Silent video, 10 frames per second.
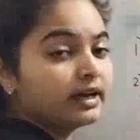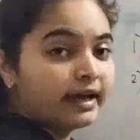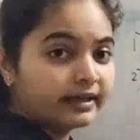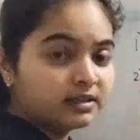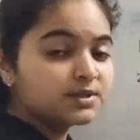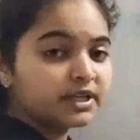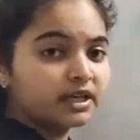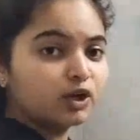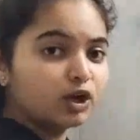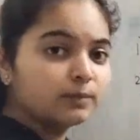atoms
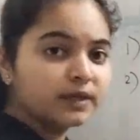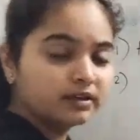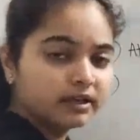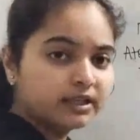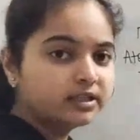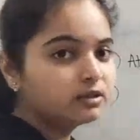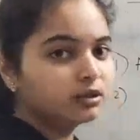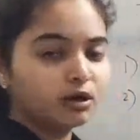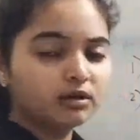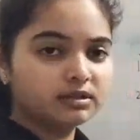cannot be created
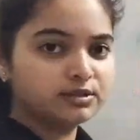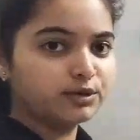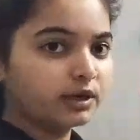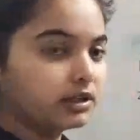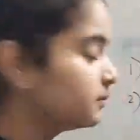nor destroyed.